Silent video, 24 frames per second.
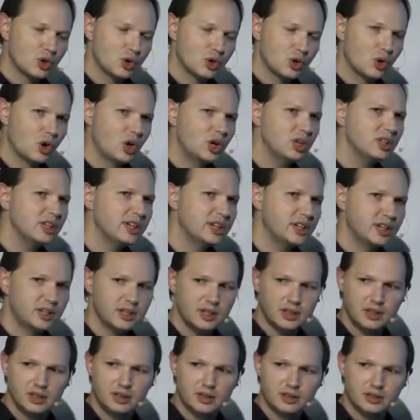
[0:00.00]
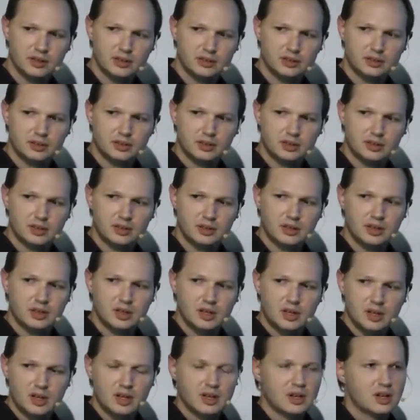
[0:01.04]
So earlier,
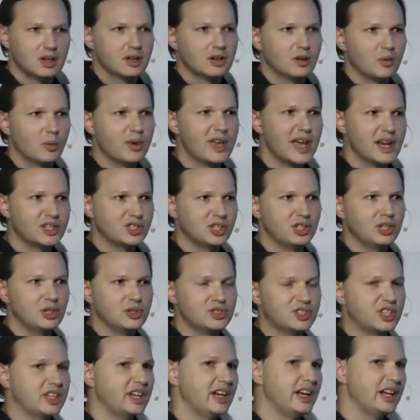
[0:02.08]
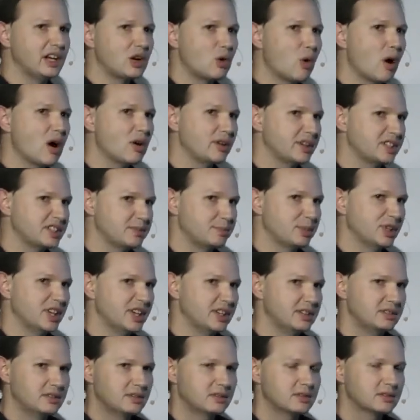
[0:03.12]
we actually used an inequality
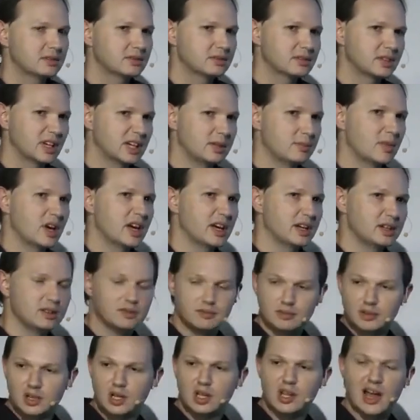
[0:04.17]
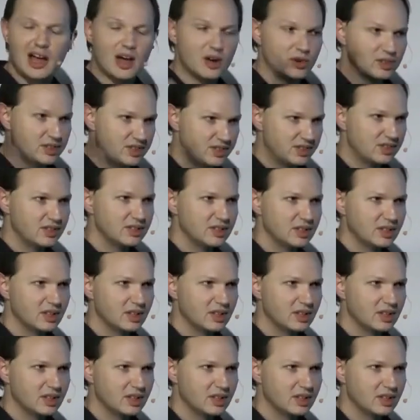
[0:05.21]
split in my clouds.